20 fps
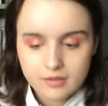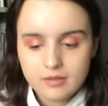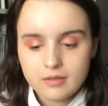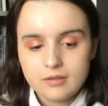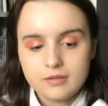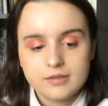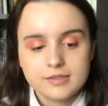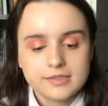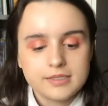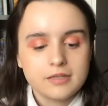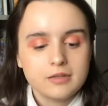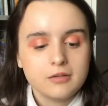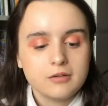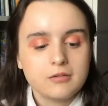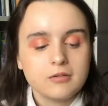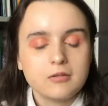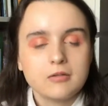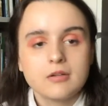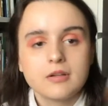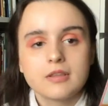
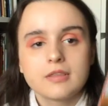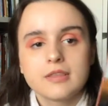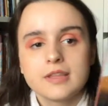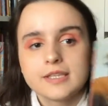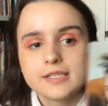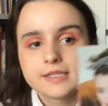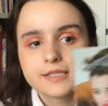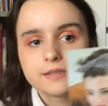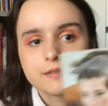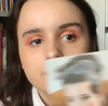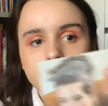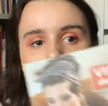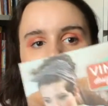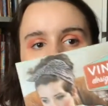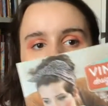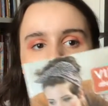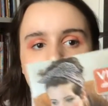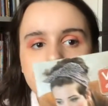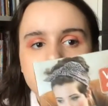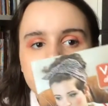also this
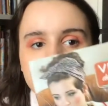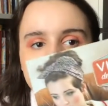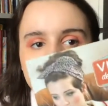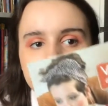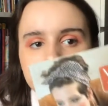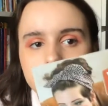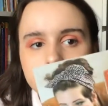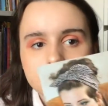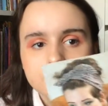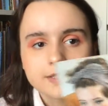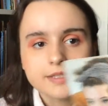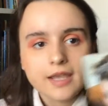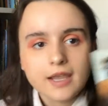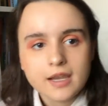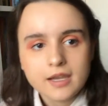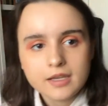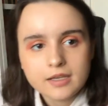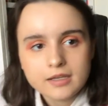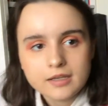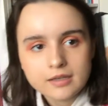Vintage
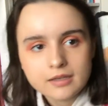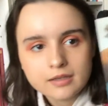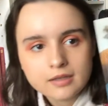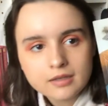Design